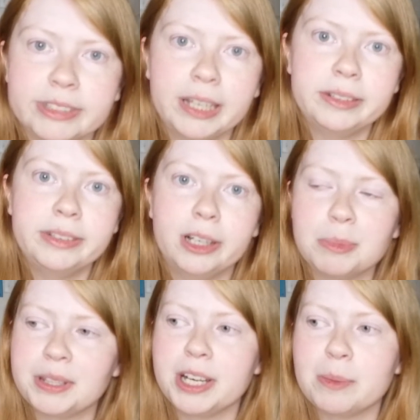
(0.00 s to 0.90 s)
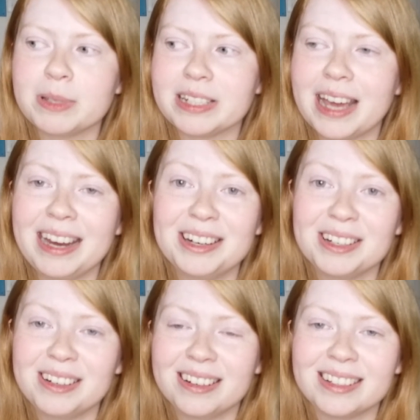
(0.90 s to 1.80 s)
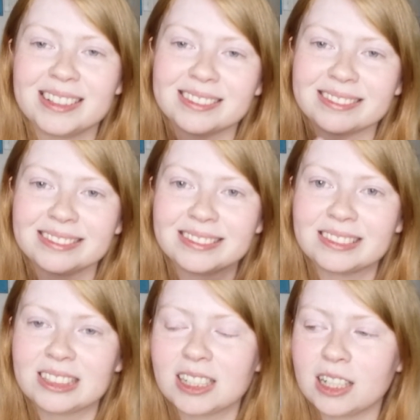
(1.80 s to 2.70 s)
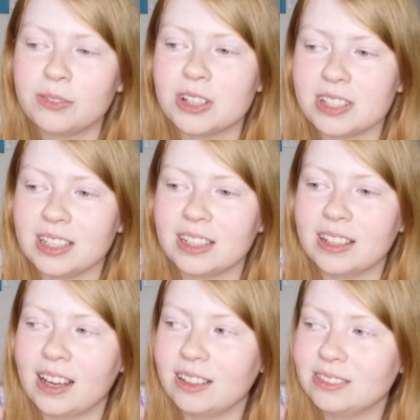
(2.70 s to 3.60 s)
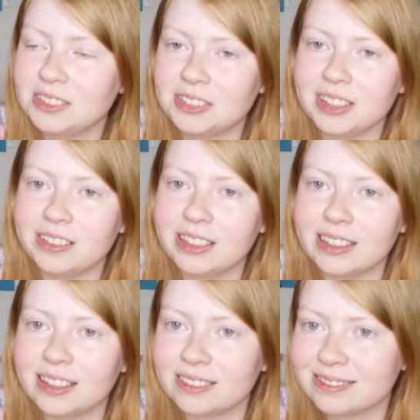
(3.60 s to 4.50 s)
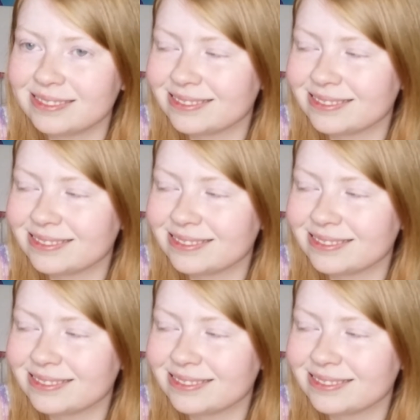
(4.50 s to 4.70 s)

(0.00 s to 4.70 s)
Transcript: I don't know. My therapist and I are conversing in that. We're figuring it out.